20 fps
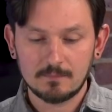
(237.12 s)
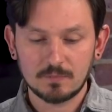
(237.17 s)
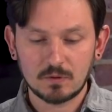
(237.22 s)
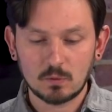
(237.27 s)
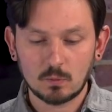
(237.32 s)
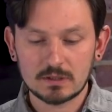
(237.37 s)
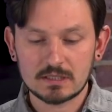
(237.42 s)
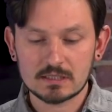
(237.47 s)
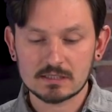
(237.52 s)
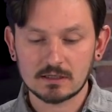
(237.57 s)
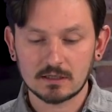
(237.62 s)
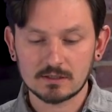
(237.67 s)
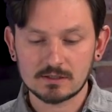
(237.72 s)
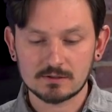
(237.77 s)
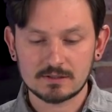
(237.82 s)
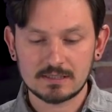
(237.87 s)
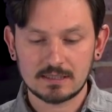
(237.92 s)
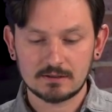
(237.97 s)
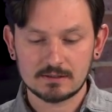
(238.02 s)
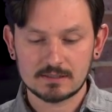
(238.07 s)
What this also
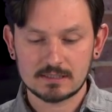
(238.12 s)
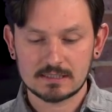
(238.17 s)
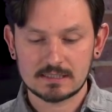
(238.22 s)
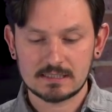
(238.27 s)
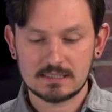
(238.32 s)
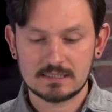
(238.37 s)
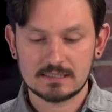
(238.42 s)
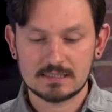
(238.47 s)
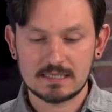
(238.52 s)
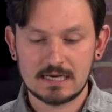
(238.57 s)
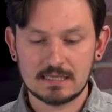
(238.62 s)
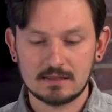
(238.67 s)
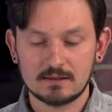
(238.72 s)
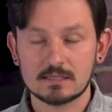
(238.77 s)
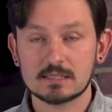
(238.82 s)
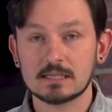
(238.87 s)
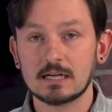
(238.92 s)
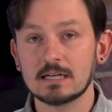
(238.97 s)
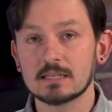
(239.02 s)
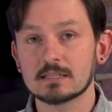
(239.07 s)
tells us is that the
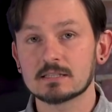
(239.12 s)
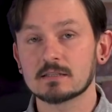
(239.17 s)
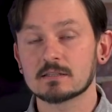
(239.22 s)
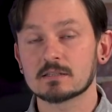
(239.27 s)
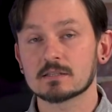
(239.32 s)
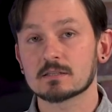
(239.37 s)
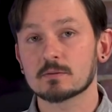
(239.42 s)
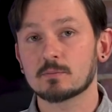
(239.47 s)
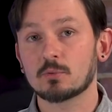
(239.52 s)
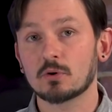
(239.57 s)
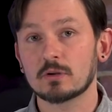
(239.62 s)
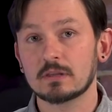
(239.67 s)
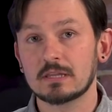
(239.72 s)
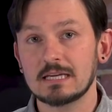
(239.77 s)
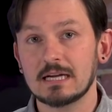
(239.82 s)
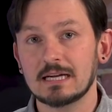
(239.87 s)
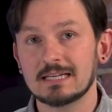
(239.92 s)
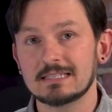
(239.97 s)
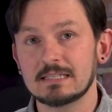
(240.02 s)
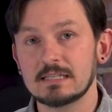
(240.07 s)
science doesn't support
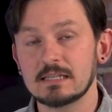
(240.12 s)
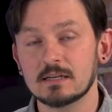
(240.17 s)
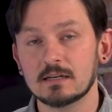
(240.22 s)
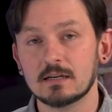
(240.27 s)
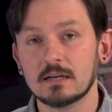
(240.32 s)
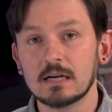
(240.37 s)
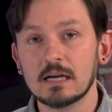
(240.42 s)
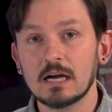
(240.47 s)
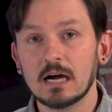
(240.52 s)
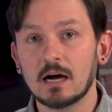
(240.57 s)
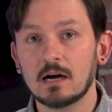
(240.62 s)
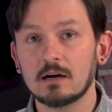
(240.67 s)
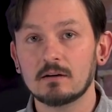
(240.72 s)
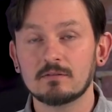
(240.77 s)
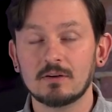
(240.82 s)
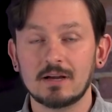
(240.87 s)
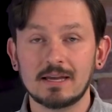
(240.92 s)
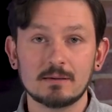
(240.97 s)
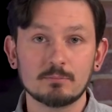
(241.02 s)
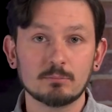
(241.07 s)
the idea
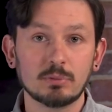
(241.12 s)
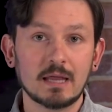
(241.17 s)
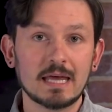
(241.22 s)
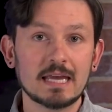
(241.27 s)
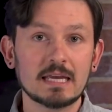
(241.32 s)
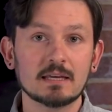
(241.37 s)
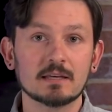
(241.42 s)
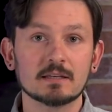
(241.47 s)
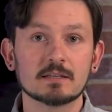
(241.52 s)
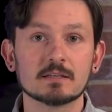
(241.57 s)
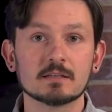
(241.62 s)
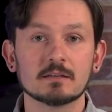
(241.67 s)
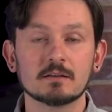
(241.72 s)
of a blanket